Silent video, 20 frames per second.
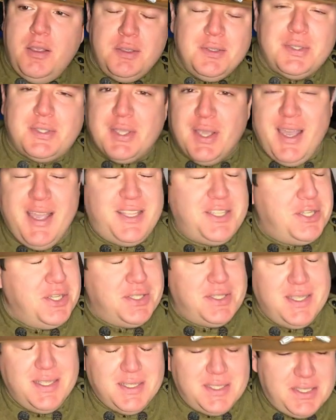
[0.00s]
So it's
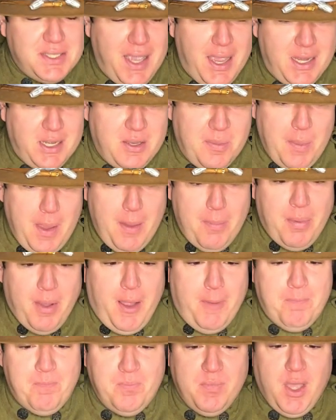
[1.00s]
just insane to me,
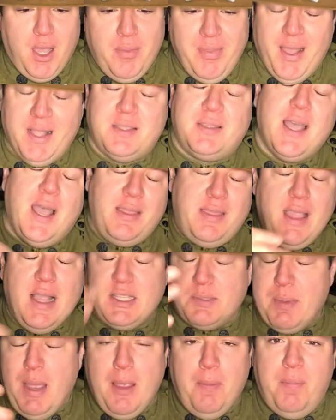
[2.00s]
but no,
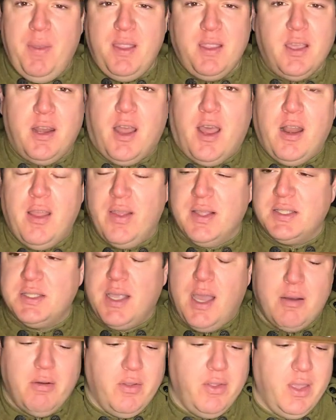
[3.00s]
that's my opinion on it. That's
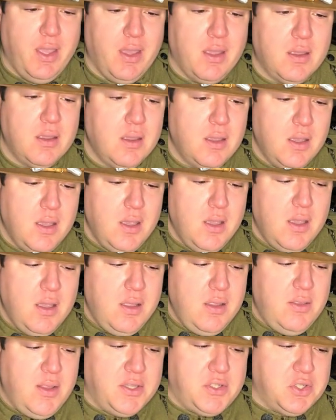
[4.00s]
not really
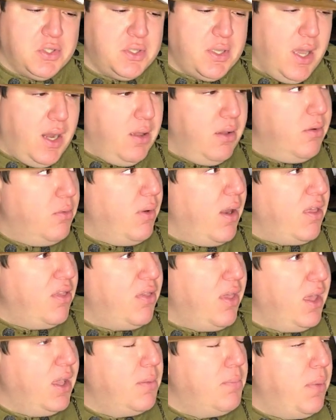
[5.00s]
that's just kind of what I
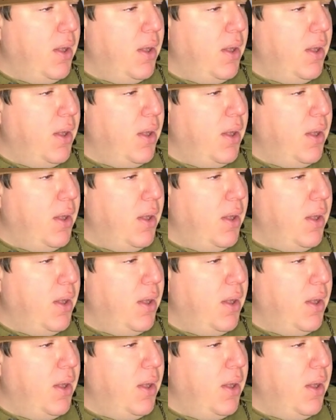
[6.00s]
think.